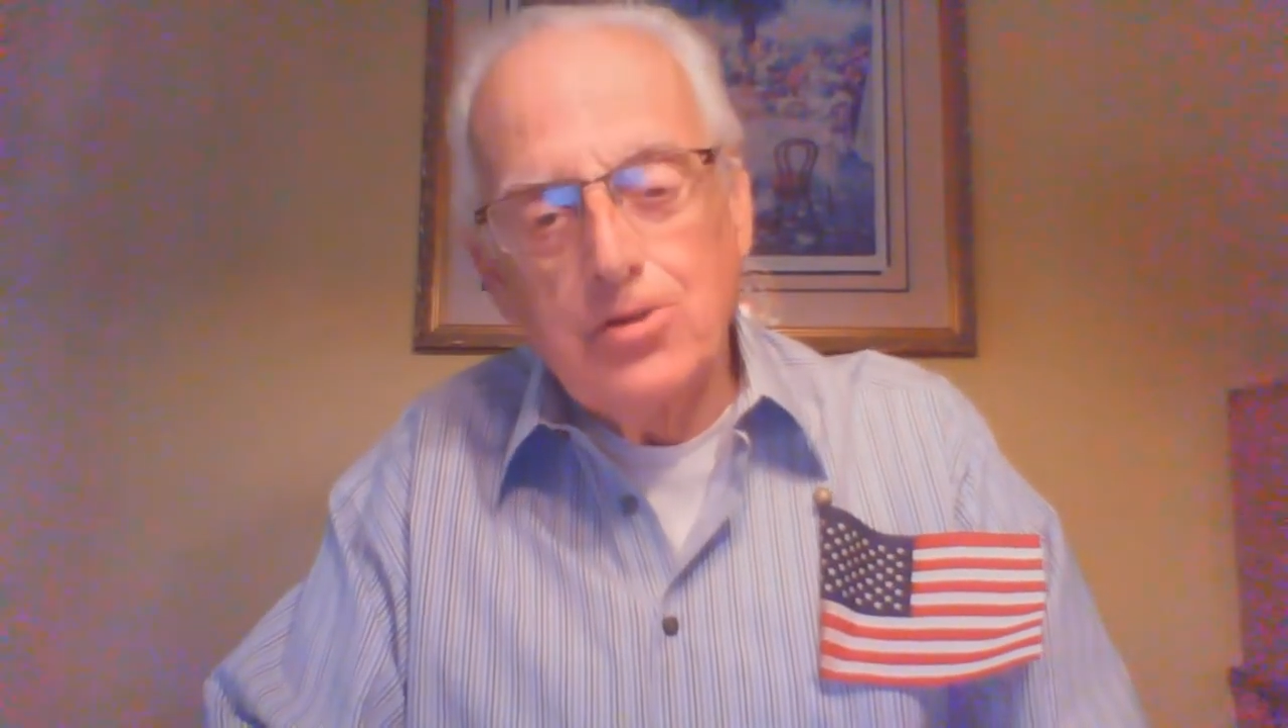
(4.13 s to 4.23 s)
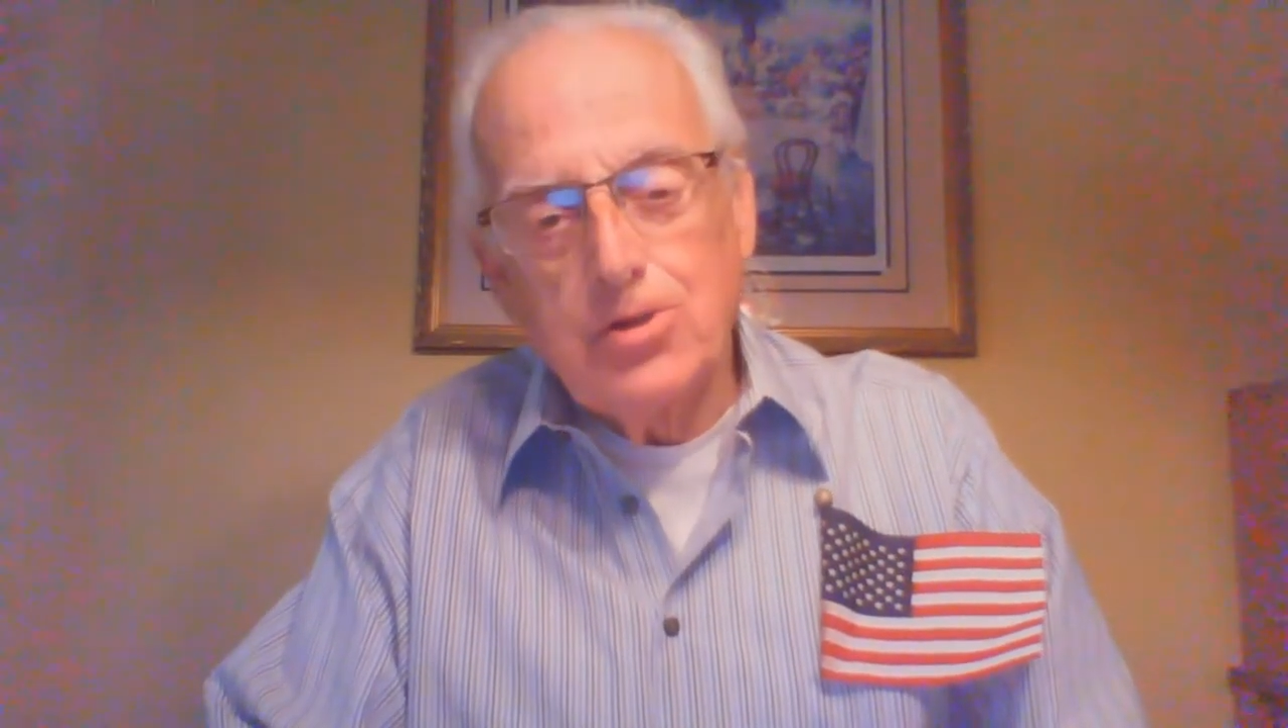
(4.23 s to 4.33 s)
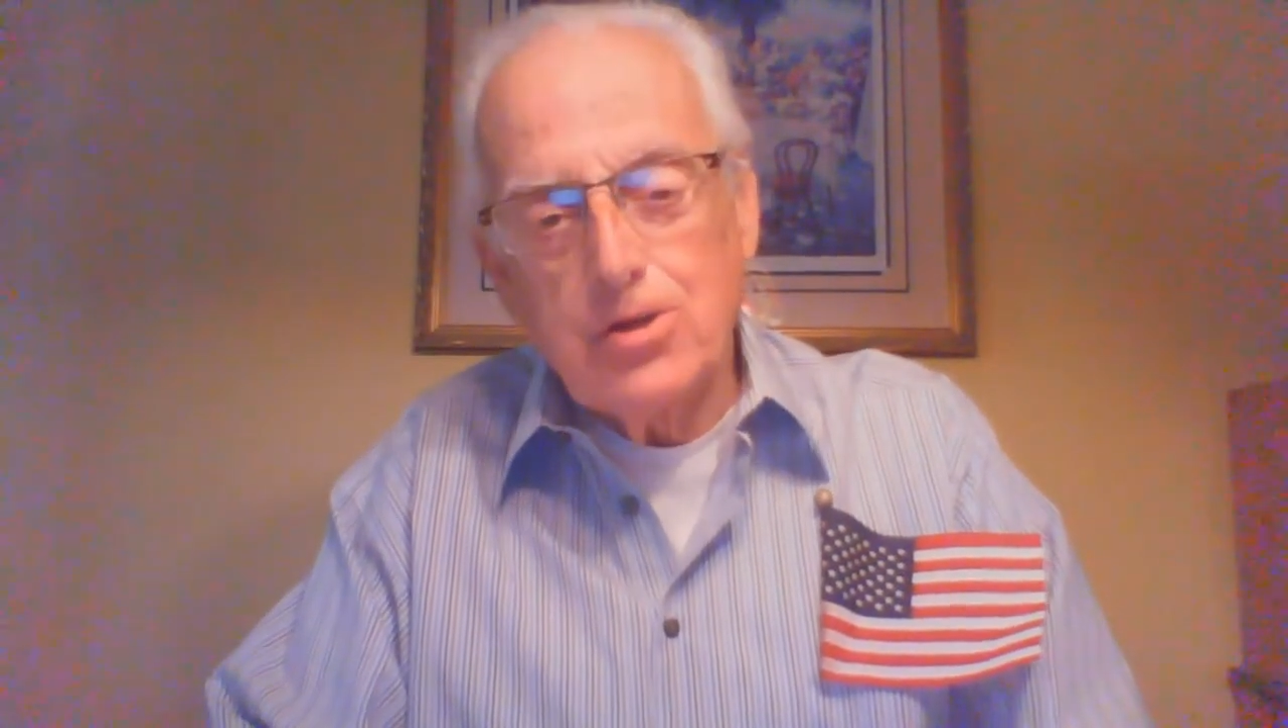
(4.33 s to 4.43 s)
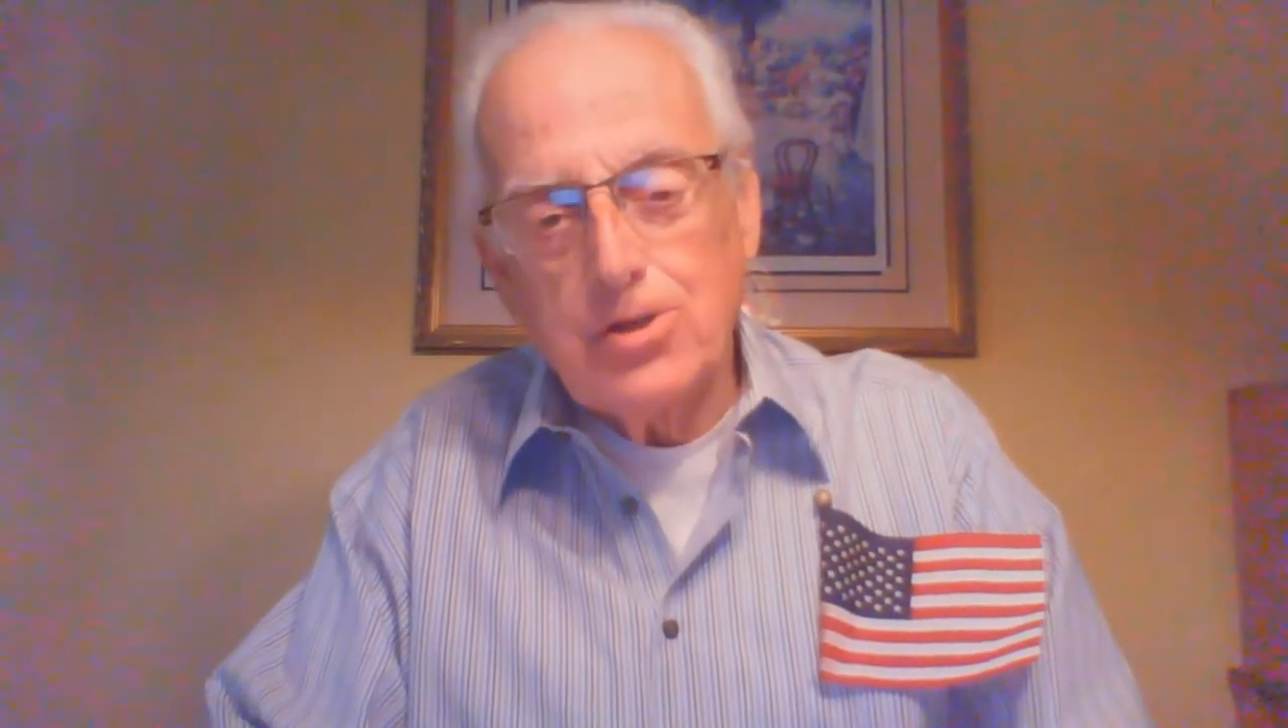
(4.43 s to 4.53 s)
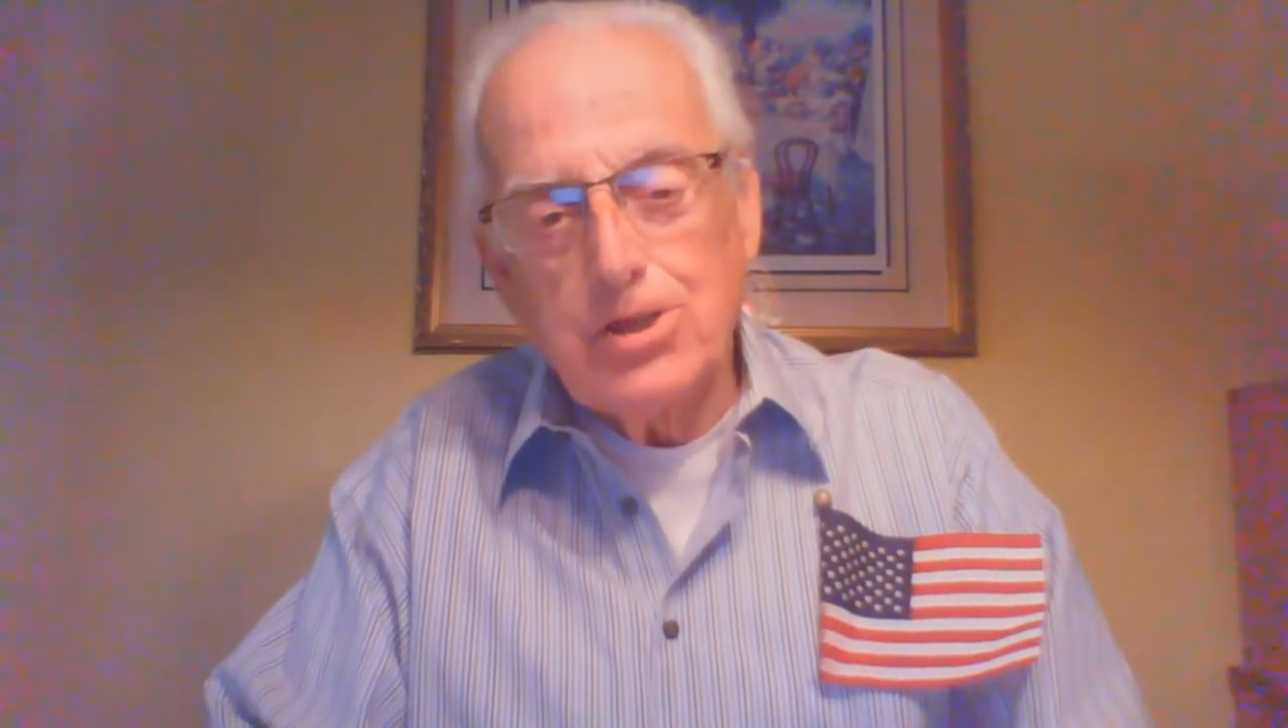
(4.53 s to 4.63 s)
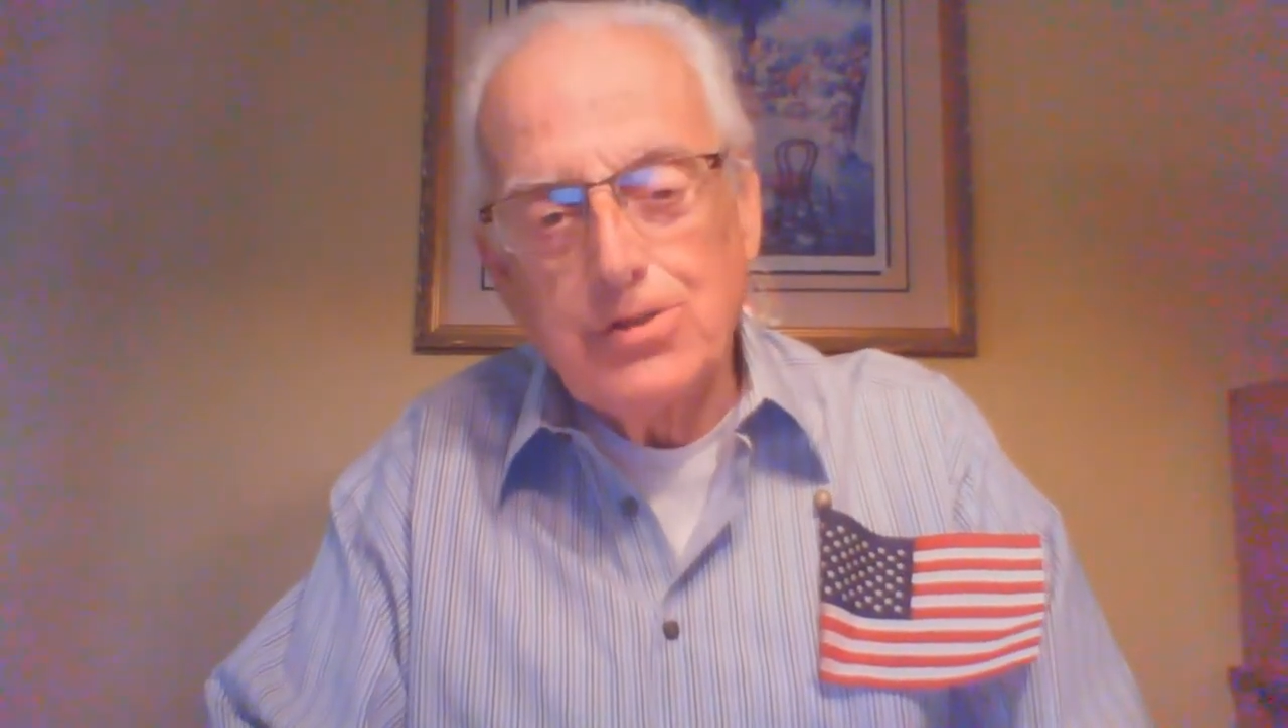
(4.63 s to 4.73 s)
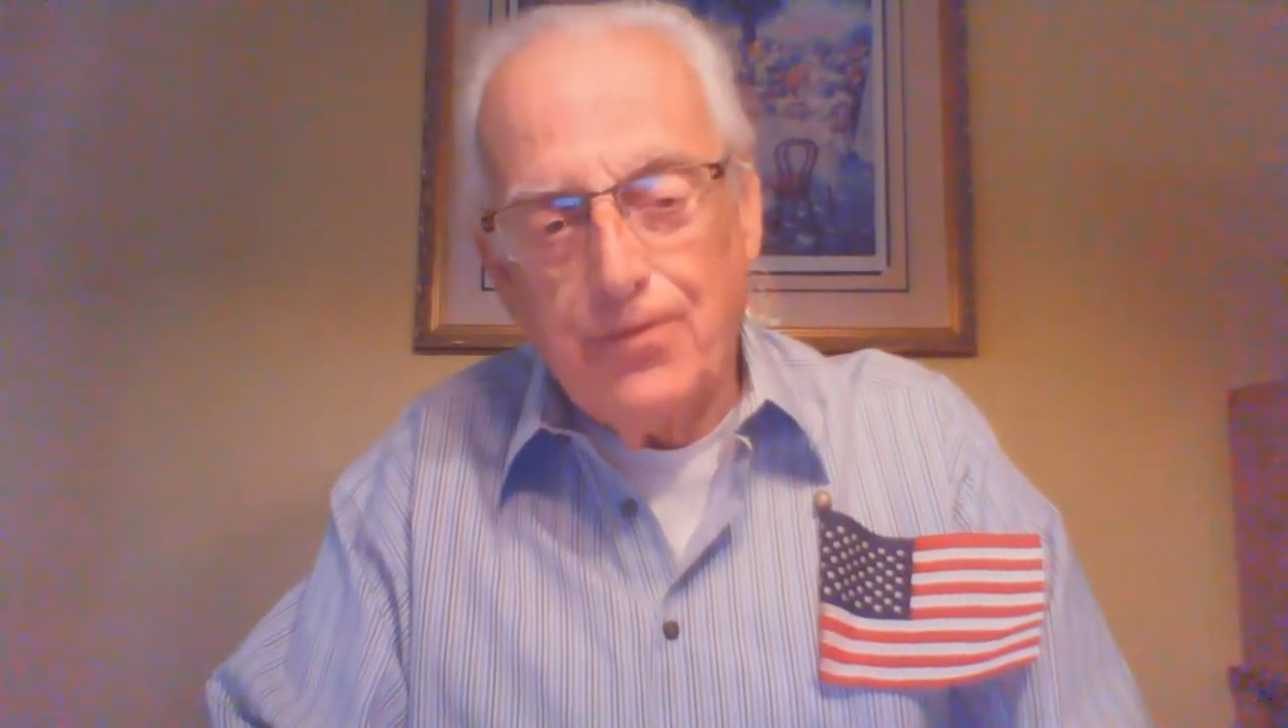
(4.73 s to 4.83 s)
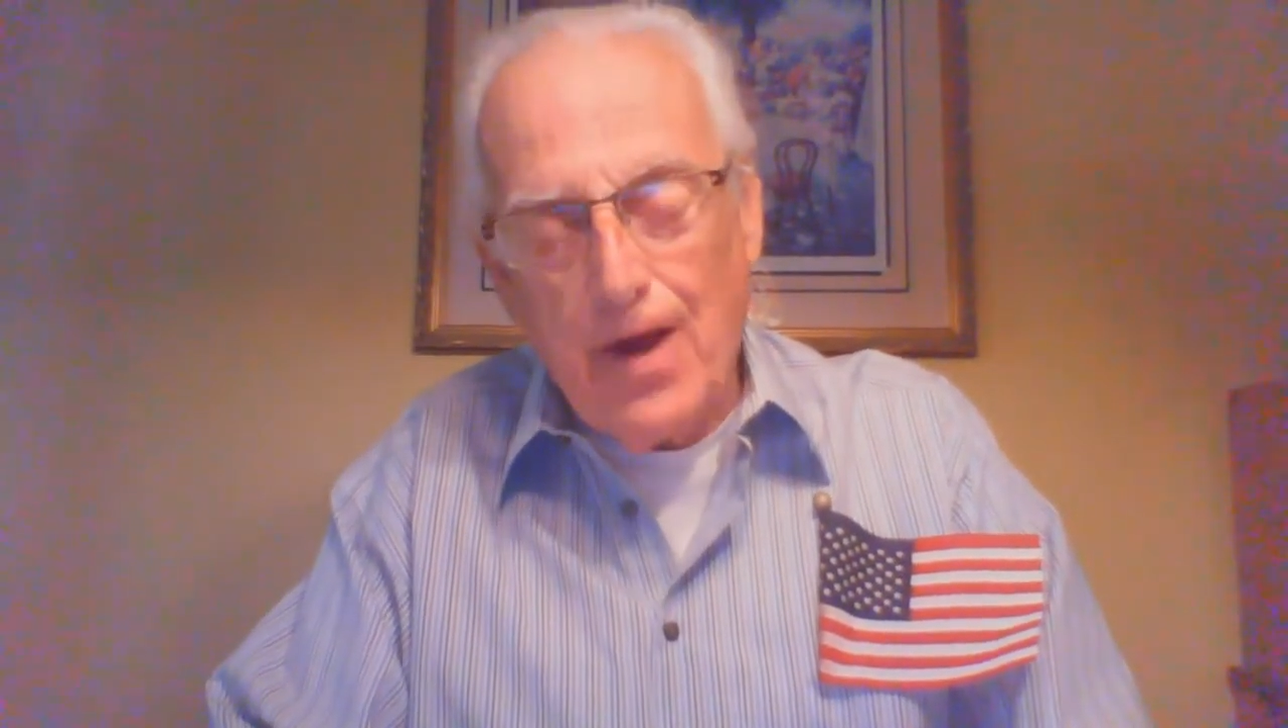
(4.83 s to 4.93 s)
New Jersey's